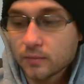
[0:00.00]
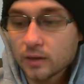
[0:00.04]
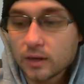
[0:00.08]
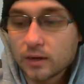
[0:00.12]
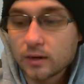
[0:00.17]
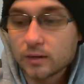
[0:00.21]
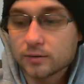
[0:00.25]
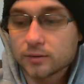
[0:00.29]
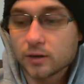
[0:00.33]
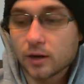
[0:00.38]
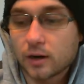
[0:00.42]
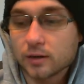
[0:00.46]

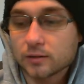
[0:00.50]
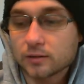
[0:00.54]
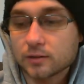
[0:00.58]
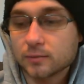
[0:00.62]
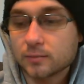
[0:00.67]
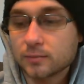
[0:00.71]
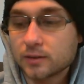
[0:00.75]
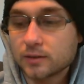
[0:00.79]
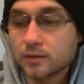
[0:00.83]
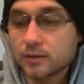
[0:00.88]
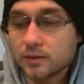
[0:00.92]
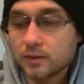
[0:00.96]
It's
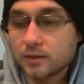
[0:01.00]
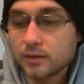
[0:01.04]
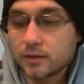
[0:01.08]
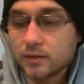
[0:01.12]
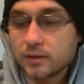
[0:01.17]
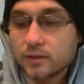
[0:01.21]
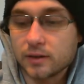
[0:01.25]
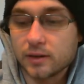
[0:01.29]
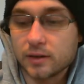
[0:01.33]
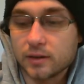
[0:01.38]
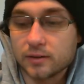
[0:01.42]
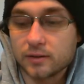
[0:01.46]
awesome to
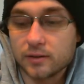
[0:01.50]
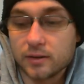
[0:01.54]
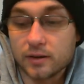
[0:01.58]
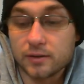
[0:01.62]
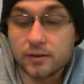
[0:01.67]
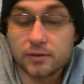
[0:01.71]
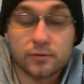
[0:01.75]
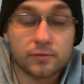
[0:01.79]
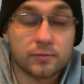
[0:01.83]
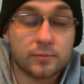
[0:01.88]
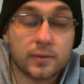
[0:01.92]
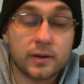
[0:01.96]
see, and that
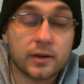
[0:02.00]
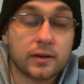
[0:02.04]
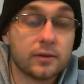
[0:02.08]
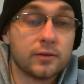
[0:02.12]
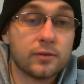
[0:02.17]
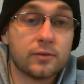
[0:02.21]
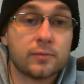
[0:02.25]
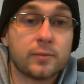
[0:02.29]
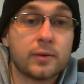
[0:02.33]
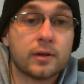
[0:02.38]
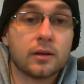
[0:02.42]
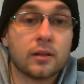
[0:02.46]
you've been